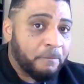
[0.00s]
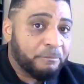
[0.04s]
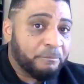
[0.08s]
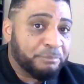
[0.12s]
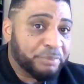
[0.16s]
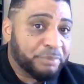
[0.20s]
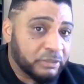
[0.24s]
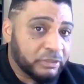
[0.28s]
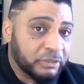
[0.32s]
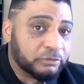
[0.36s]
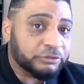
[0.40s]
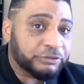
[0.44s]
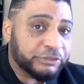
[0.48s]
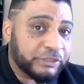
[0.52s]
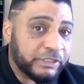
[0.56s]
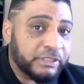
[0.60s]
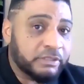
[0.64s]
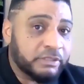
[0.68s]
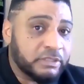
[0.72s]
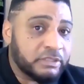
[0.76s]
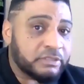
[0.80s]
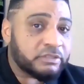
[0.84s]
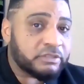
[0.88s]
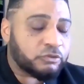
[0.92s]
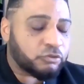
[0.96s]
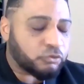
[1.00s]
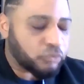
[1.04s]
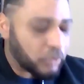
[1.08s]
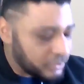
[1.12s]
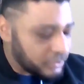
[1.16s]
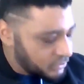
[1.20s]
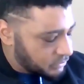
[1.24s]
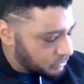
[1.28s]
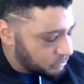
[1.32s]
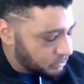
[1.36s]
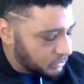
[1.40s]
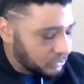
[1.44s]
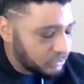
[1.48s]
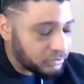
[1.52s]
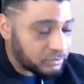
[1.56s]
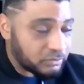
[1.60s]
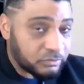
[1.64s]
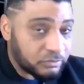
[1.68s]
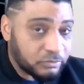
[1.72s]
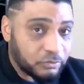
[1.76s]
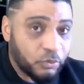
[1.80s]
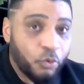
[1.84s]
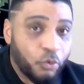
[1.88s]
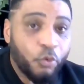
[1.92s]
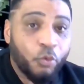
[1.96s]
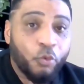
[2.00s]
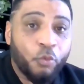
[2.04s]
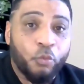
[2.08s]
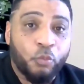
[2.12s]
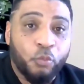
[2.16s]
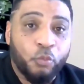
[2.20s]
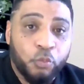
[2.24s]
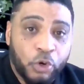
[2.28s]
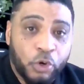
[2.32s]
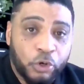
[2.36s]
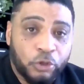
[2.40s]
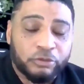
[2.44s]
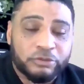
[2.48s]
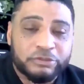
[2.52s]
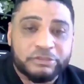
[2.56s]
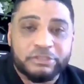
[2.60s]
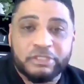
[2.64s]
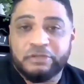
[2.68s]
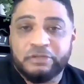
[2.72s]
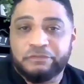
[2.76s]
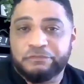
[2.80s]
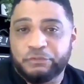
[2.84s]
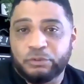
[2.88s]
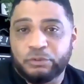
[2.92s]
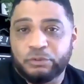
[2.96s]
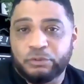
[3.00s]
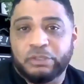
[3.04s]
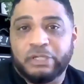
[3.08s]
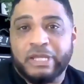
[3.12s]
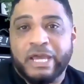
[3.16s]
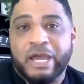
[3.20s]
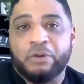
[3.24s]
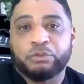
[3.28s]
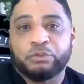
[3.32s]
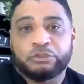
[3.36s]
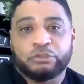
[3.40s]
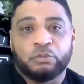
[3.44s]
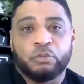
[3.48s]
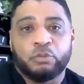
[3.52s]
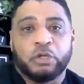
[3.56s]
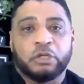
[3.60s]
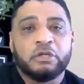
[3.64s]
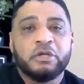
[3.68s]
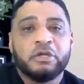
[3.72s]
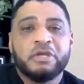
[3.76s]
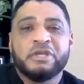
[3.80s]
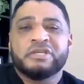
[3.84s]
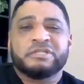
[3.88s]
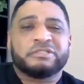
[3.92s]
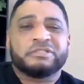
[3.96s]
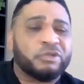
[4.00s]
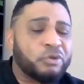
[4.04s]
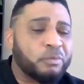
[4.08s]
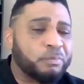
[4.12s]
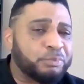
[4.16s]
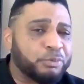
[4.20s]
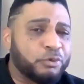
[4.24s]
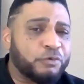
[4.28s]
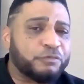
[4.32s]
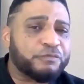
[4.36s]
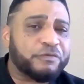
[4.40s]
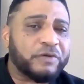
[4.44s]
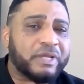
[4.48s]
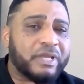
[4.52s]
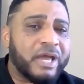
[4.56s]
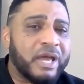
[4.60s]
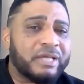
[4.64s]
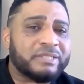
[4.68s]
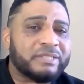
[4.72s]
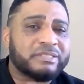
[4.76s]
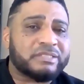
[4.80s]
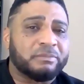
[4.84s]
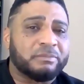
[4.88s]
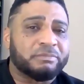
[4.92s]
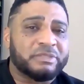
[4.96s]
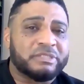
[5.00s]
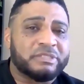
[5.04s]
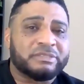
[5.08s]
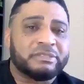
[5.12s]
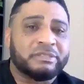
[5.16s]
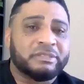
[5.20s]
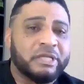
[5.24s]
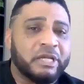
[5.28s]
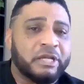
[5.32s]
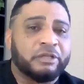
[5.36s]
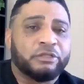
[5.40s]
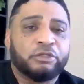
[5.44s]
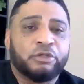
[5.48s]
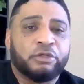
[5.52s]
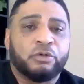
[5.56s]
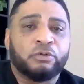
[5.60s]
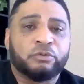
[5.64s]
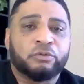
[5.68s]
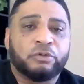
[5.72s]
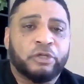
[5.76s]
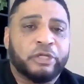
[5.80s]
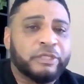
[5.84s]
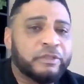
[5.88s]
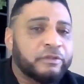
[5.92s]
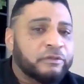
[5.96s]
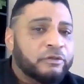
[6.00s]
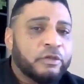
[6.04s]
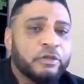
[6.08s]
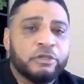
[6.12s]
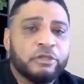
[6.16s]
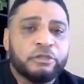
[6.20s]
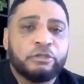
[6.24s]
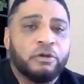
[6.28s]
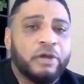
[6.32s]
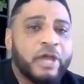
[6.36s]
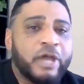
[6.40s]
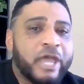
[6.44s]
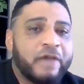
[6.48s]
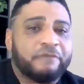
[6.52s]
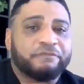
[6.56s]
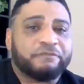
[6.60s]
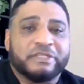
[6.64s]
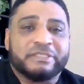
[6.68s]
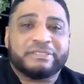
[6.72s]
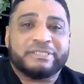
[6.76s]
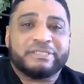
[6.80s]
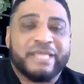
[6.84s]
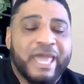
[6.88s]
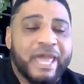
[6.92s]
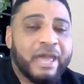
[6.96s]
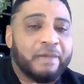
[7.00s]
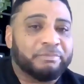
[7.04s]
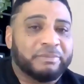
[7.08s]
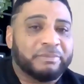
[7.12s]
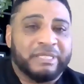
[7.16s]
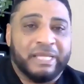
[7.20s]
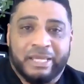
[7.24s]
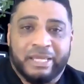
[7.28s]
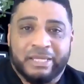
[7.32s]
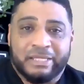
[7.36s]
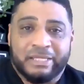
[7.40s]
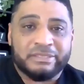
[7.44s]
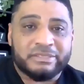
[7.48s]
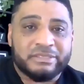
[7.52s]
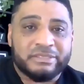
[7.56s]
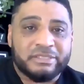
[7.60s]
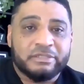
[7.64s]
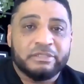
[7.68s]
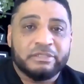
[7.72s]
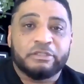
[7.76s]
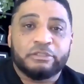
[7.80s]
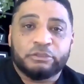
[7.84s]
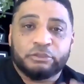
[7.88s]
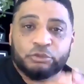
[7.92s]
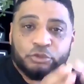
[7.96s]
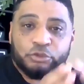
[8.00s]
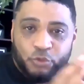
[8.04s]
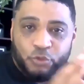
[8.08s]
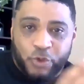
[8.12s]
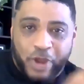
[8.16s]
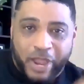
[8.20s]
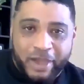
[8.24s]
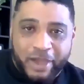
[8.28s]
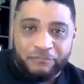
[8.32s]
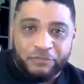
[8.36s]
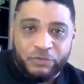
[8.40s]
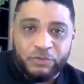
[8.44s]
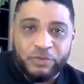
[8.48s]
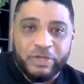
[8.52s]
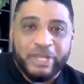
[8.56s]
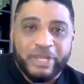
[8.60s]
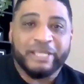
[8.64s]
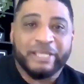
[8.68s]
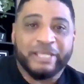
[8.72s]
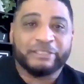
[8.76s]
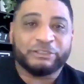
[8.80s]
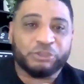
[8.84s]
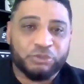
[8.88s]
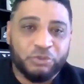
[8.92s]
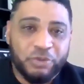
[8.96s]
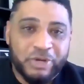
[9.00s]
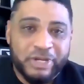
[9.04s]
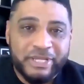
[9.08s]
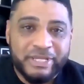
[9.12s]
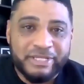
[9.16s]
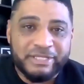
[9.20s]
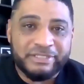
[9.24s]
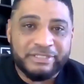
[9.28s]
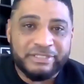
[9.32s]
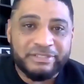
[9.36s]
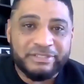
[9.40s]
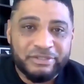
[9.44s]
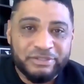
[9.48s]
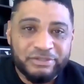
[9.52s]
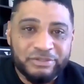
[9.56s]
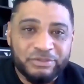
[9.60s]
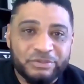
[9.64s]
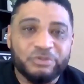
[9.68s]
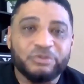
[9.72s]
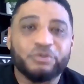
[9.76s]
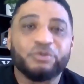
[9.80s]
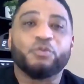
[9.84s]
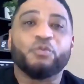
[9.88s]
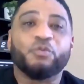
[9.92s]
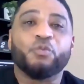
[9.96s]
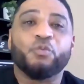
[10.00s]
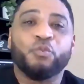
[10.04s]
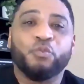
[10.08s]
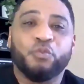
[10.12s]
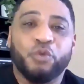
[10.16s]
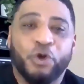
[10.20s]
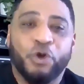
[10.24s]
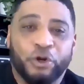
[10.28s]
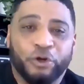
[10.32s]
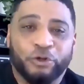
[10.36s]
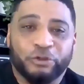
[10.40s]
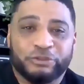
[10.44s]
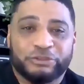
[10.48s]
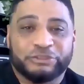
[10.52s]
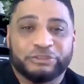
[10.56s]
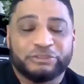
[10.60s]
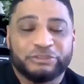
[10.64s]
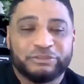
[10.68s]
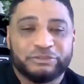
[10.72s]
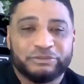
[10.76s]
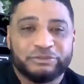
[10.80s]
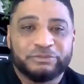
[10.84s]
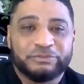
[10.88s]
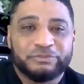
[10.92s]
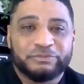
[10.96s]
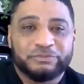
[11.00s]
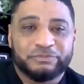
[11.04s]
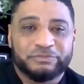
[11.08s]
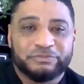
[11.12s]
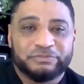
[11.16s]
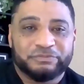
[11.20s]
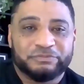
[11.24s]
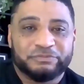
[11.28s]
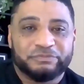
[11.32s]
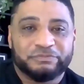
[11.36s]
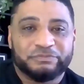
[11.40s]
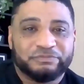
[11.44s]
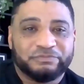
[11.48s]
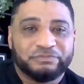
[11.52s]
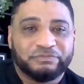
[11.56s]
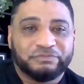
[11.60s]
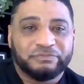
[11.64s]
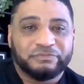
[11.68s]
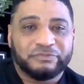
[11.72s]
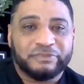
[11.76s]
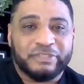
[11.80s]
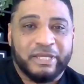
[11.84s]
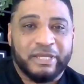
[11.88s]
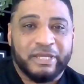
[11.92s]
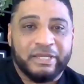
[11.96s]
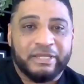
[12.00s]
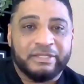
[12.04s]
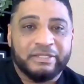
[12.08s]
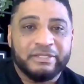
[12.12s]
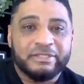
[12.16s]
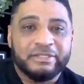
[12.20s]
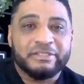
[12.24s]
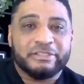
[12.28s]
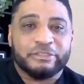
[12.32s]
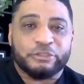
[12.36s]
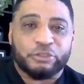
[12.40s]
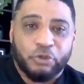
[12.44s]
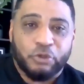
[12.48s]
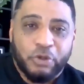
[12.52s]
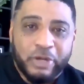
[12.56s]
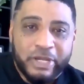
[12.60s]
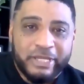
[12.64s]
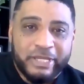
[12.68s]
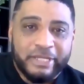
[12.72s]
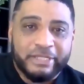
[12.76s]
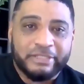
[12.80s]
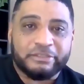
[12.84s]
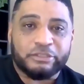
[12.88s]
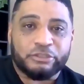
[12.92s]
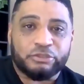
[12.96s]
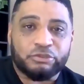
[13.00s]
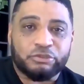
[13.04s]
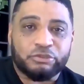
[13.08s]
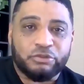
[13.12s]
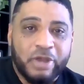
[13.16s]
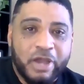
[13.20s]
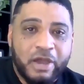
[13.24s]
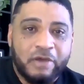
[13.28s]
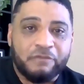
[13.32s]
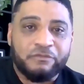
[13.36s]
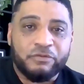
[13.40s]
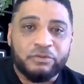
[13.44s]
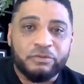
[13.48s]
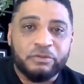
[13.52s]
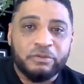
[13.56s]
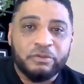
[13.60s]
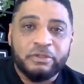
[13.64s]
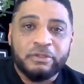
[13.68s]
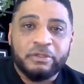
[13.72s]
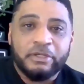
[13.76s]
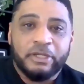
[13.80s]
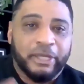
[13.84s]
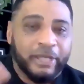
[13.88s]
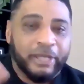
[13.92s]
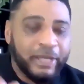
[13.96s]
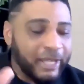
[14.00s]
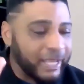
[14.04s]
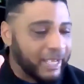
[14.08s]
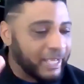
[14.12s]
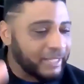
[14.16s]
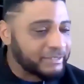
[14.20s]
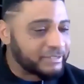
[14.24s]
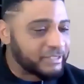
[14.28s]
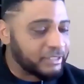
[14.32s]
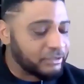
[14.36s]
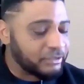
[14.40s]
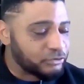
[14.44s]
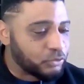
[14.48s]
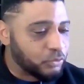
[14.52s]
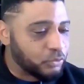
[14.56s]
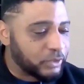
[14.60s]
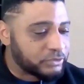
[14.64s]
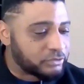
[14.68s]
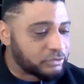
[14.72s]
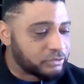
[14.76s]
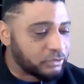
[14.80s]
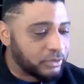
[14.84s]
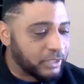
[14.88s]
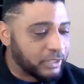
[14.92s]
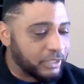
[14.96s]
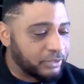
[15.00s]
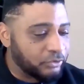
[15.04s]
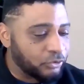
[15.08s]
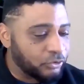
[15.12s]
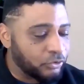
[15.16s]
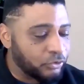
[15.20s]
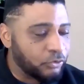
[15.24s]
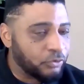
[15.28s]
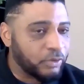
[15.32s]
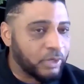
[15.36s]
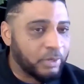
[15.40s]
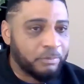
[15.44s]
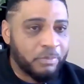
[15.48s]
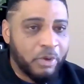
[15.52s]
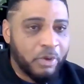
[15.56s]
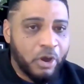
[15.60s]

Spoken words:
Bill Genius, trust me, works if you allow it to work. So the proof of concept is there. You don't have to tap dance. Travel and trade works. Okay? Trade to travel. And I got to tell this quick story. I know I'm